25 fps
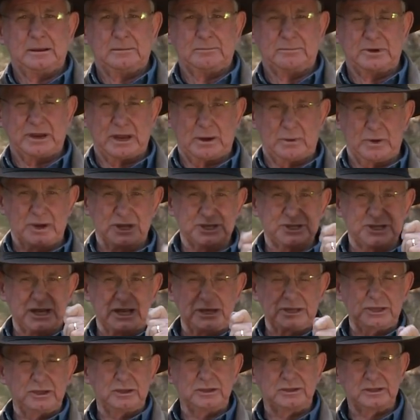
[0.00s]
But I want to
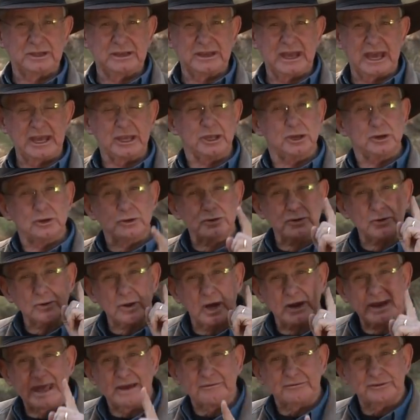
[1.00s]
say to you today, you do
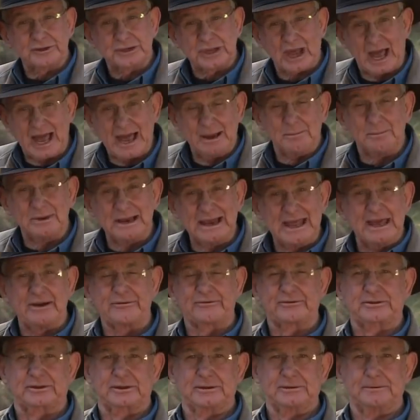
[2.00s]
not have time
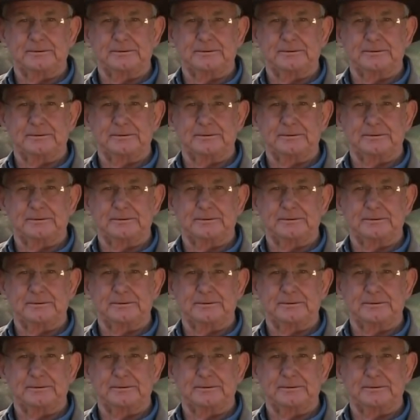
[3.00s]
left